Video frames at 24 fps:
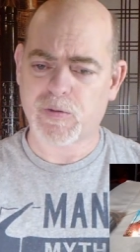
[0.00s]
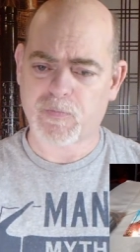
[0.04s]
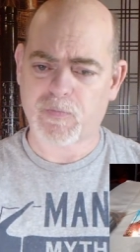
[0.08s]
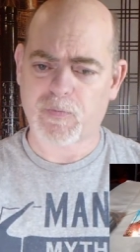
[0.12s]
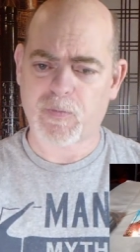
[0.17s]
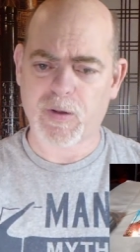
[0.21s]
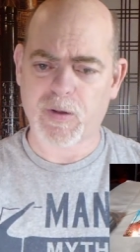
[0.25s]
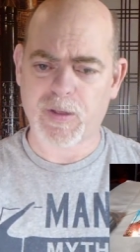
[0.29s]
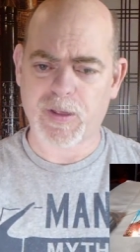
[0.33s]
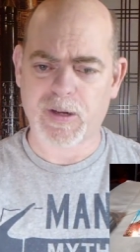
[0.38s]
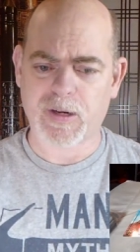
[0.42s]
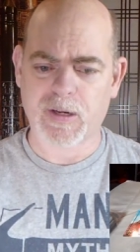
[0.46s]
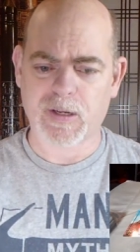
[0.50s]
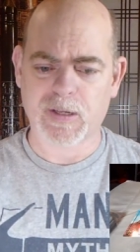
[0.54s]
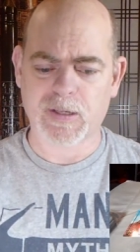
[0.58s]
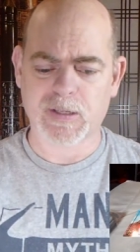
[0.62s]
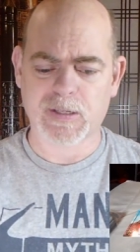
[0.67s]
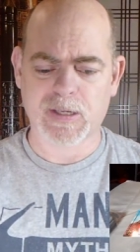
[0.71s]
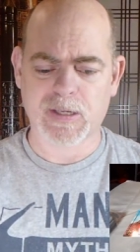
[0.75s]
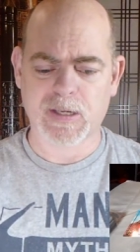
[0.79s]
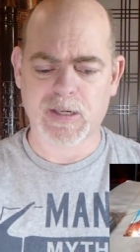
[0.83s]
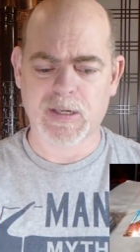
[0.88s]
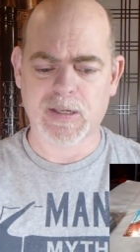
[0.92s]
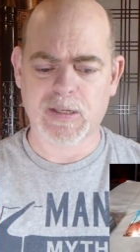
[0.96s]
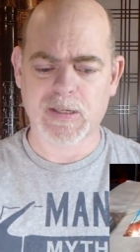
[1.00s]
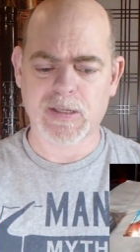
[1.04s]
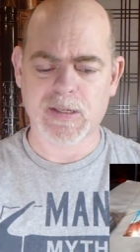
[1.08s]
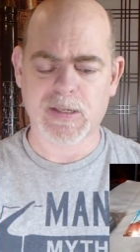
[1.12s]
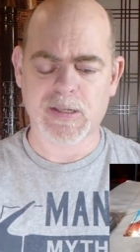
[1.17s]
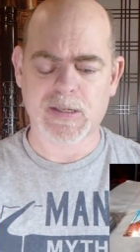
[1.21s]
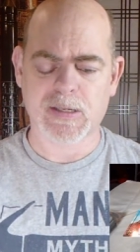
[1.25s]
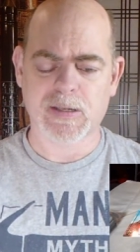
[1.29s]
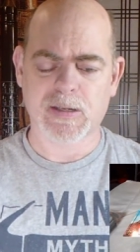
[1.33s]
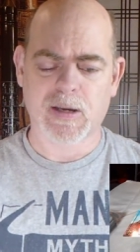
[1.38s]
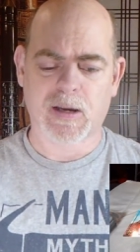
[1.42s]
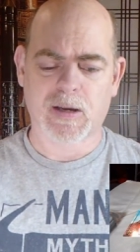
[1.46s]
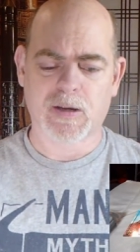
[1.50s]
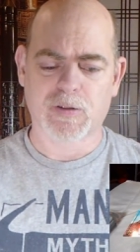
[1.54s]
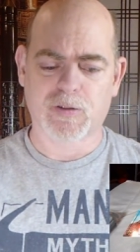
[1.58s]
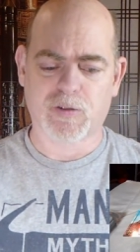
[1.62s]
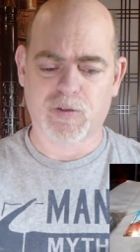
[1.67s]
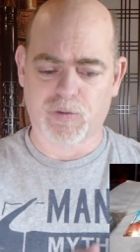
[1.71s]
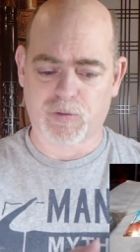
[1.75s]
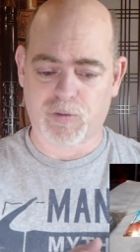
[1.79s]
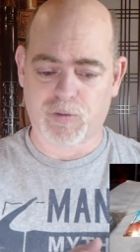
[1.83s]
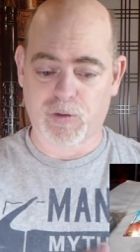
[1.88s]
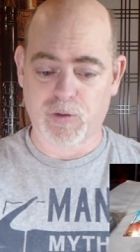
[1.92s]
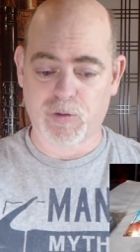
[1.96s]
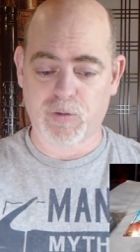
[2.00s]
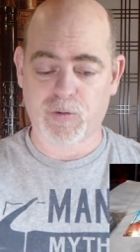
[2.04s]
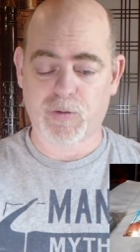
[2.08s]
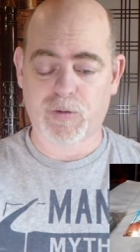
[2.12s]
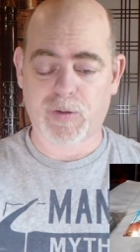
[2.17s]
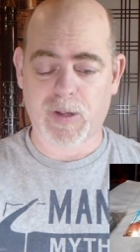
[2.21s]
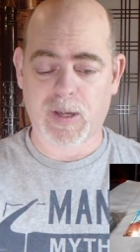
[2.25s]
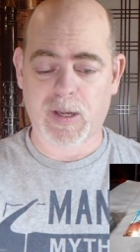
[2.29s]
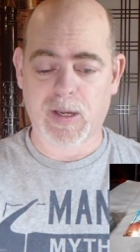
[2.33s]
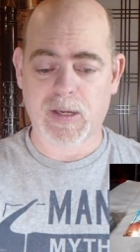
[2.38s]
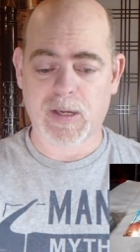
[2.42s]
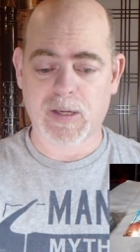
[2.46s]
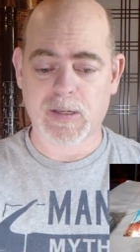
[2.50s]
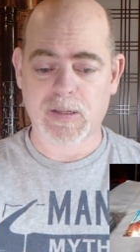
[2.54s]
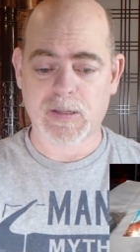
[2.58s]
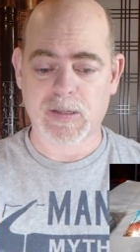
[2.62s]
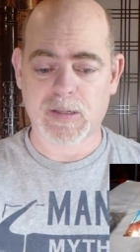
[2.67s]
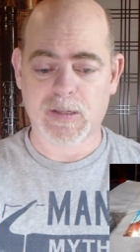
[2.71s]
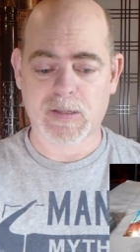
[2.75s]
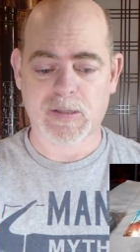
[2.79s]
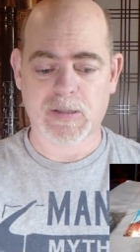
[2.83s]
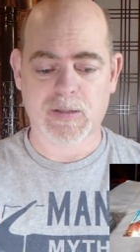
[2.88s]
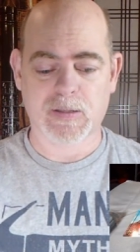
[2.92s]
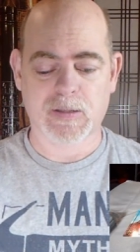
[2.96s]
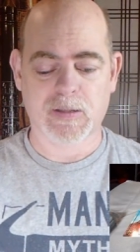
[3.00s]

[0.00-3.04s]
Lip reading: within us is to do things